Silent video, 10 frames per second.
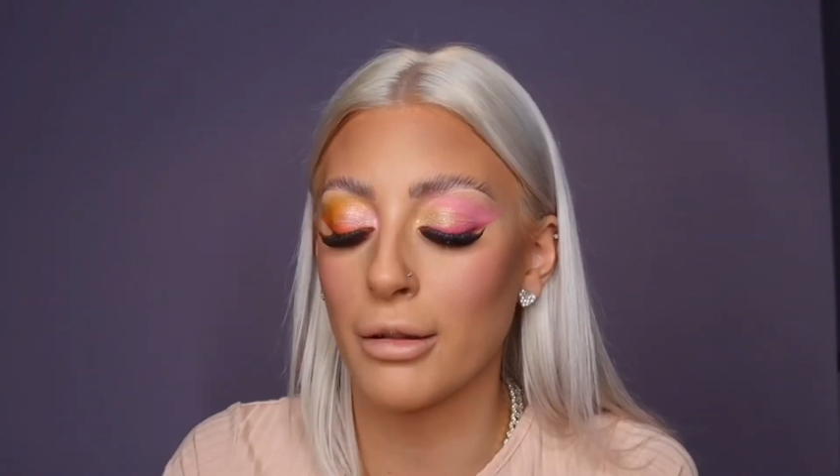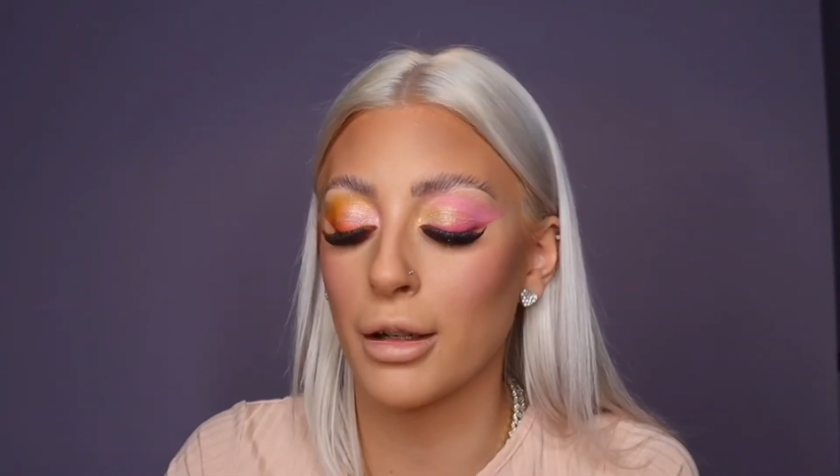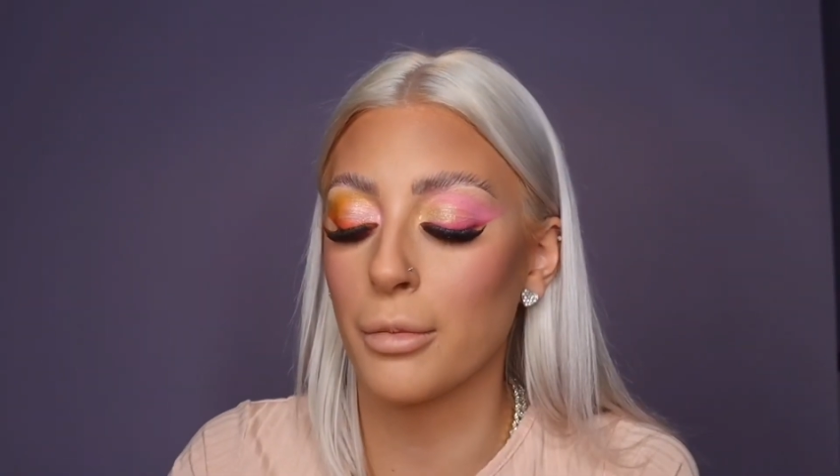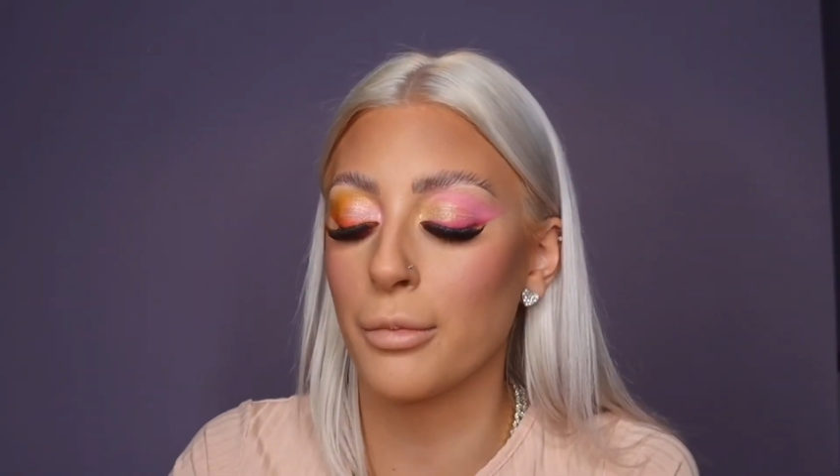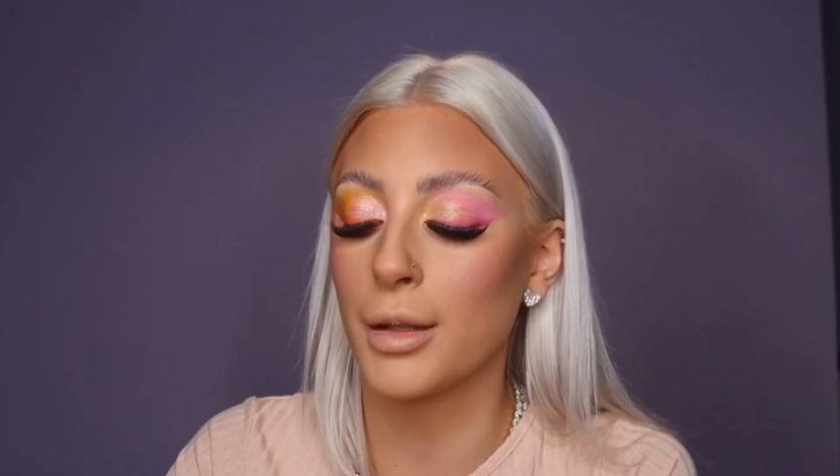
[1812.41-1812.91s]

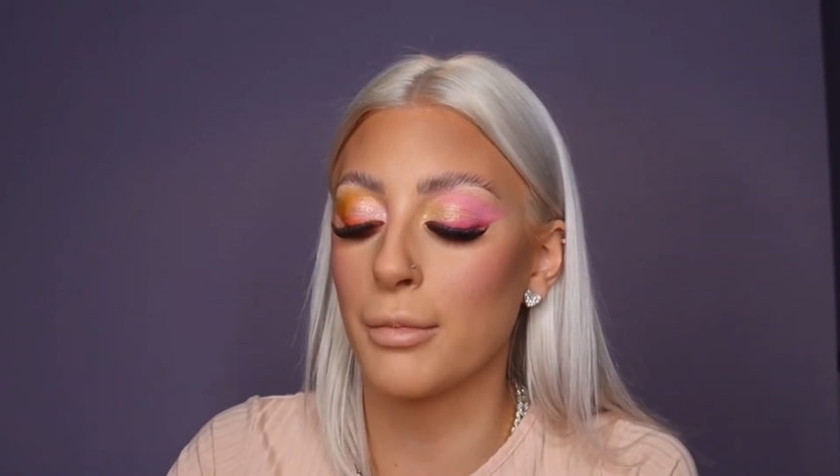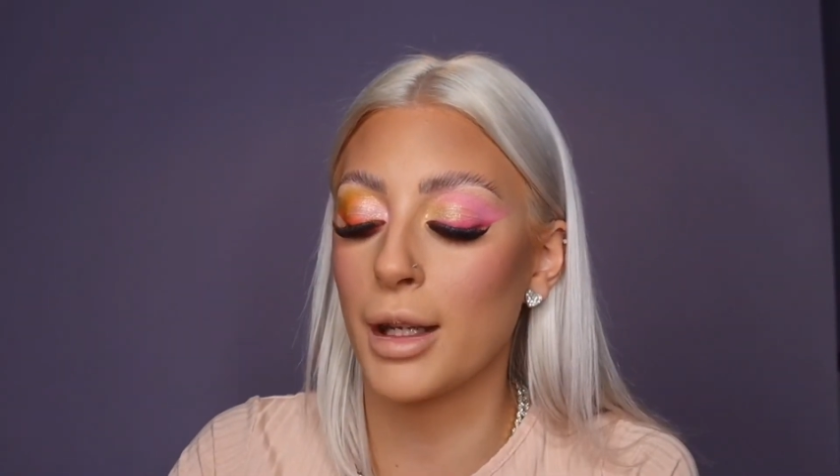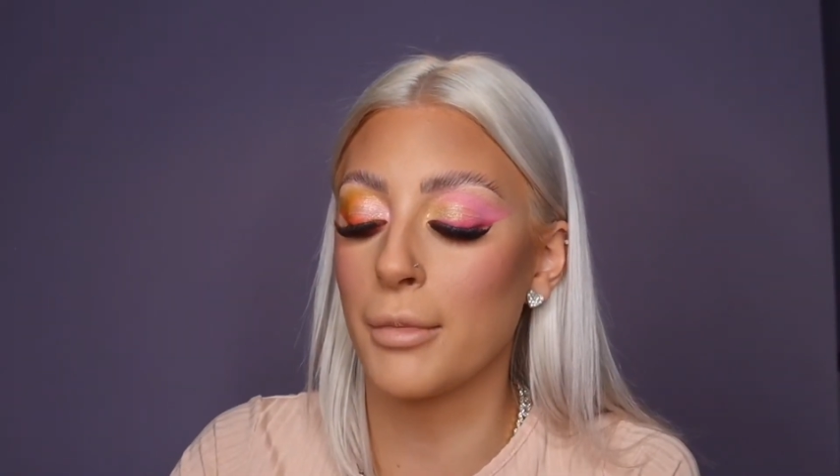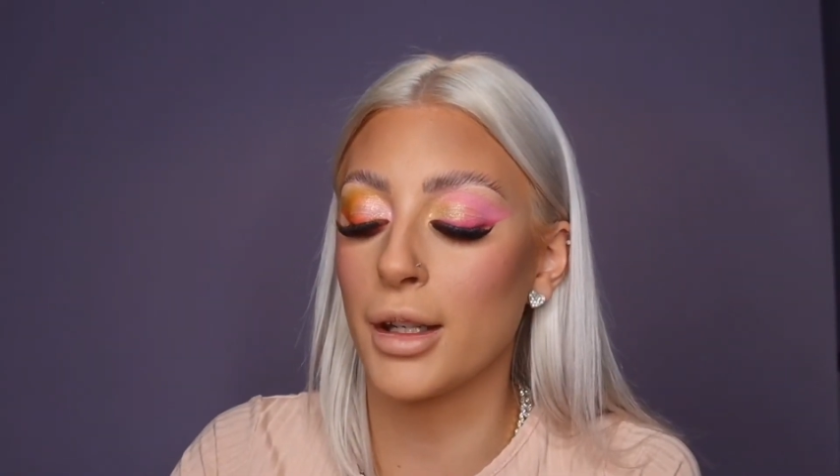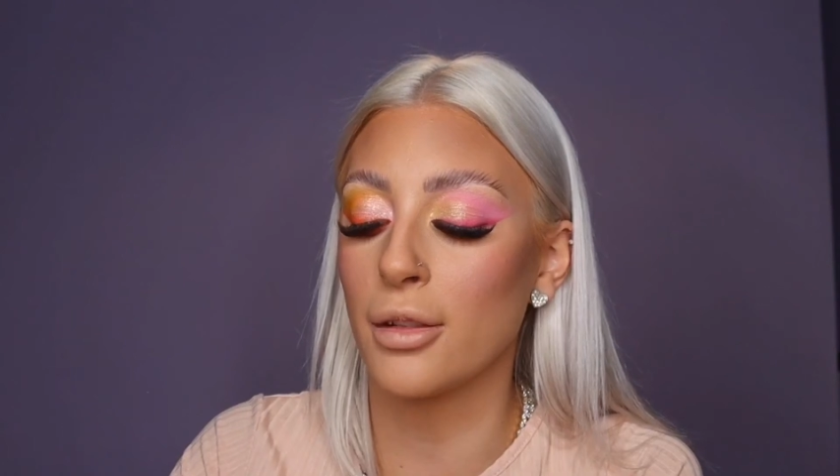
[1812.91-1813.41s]
I'll make
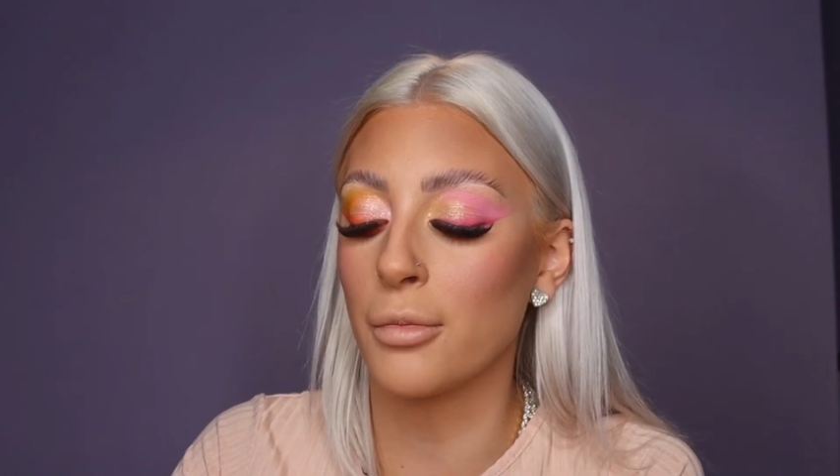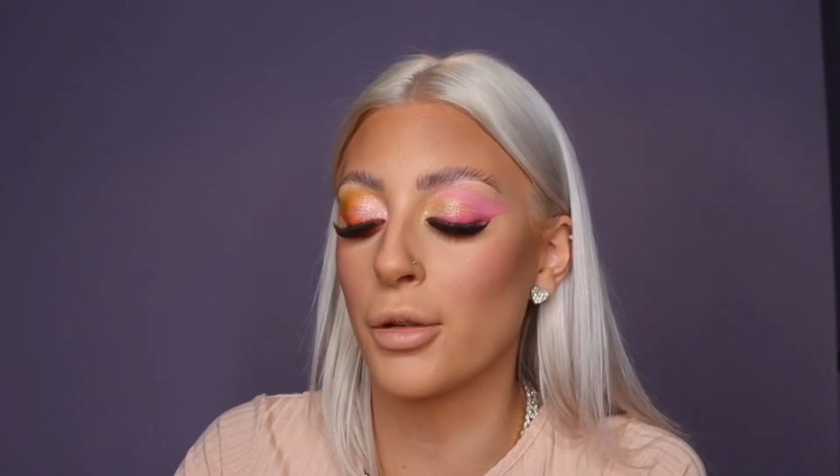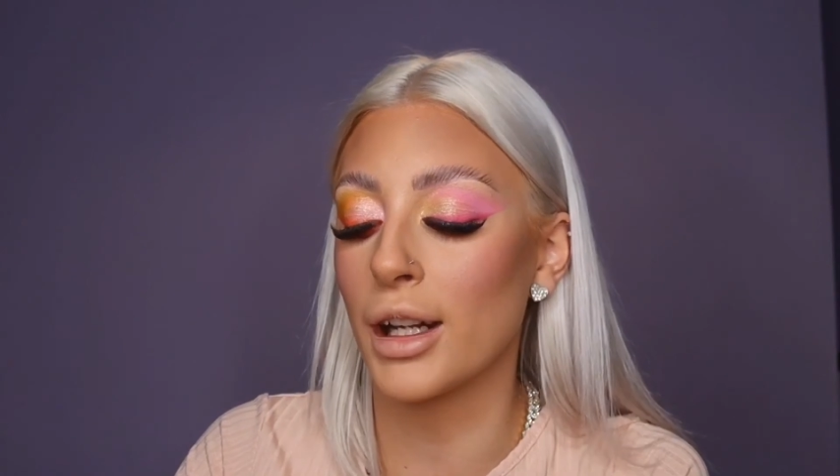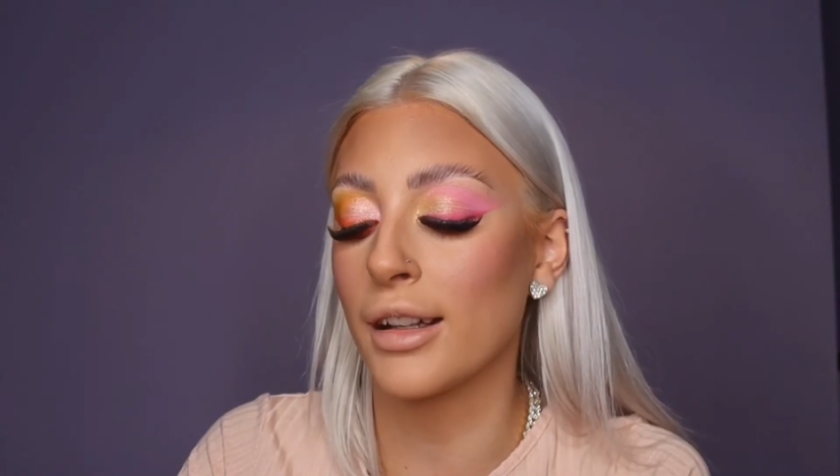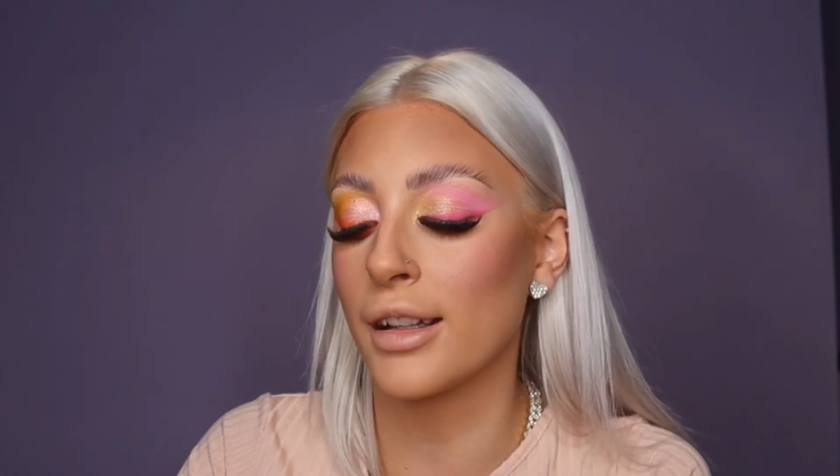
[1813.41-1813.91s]
my own
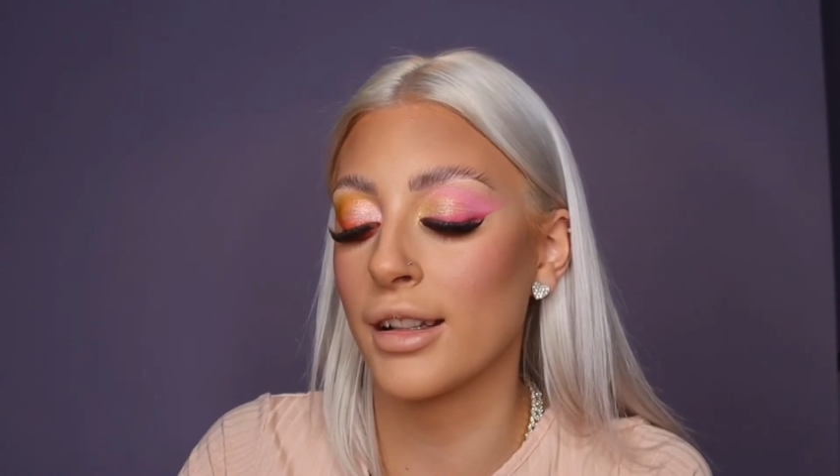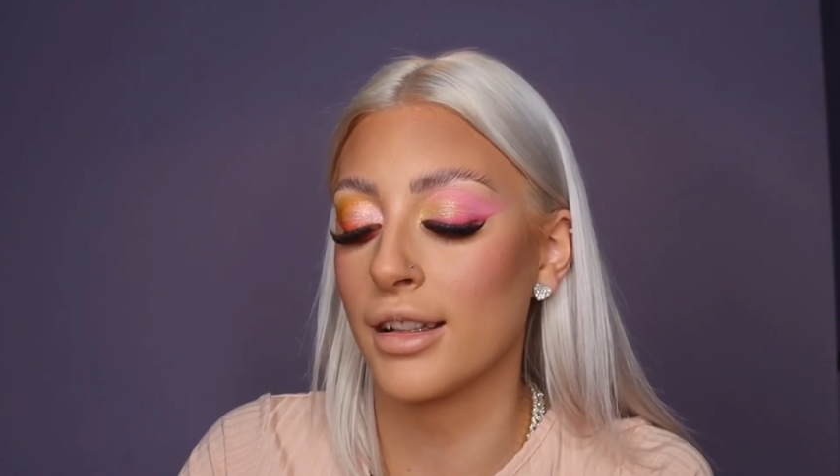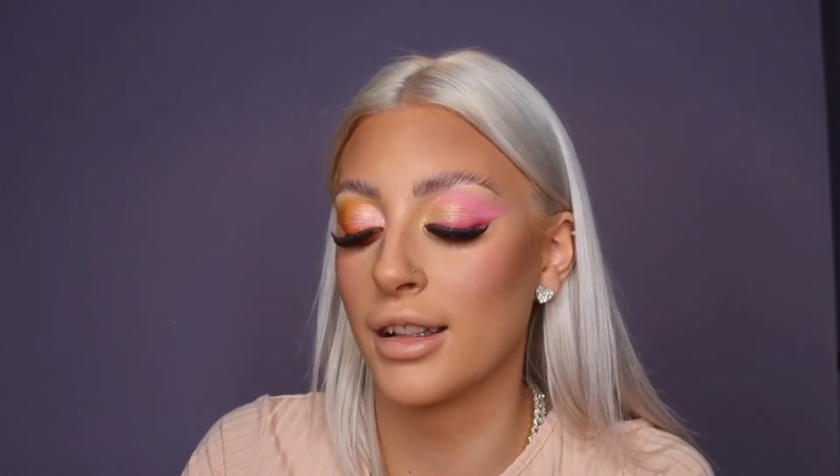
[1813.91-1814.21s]
brand.